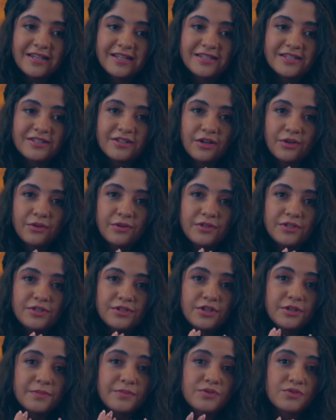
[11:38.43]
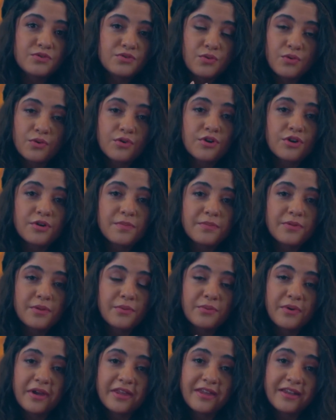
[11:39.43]
it's not going to absorb the
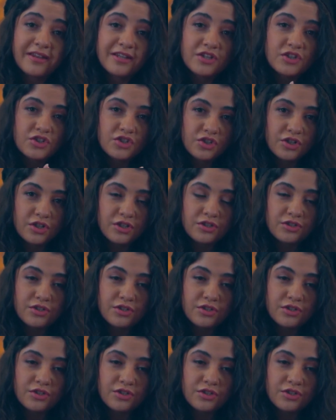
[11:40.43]
way that it should,